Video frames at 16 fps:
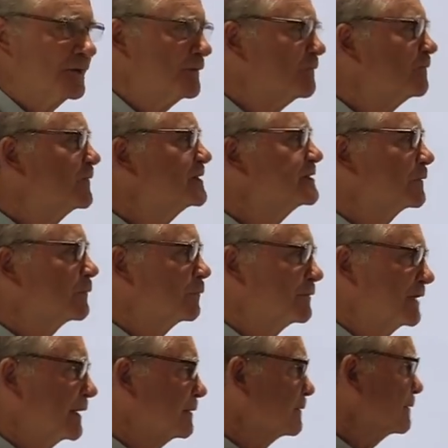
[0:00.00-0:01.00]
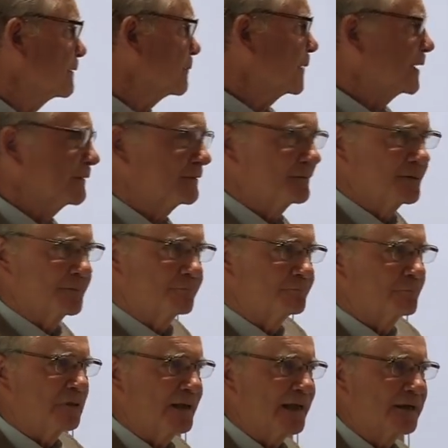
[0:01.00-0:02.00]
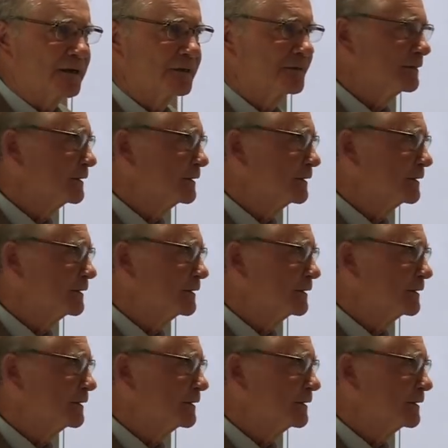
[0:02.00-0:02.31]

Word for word: physical data about the planet